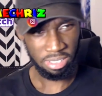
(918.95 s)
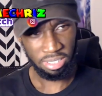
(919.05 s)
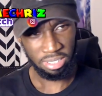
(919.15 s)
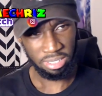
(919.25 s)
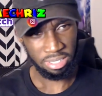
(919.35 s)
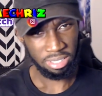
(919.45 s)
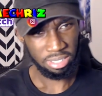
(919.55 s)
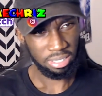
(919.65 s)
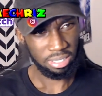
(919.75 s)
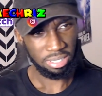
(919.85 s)

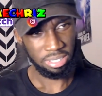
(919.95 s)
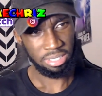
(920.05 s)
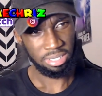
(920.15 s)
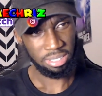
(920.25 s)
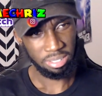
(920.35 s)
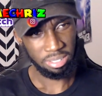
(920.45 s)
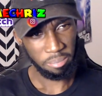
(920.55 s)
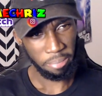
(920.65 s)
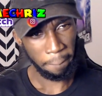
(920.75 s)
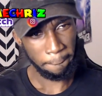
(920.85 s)

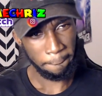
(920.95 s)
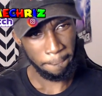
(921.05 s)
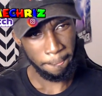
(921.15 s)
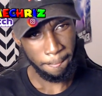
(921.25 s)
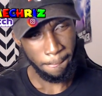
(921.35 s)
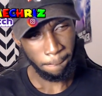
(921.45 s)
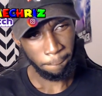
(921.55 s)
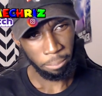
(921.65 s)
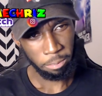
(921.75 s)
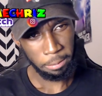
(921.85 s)

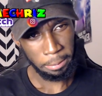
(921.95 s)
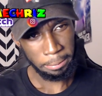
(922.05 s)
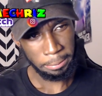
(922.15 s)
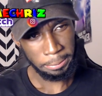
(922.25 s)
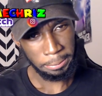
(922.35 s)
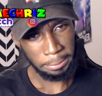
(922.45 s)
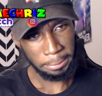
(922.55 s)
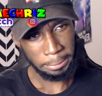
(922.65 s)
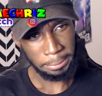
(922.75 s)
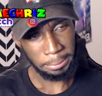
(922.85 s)

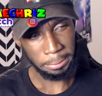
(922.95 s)
(silence)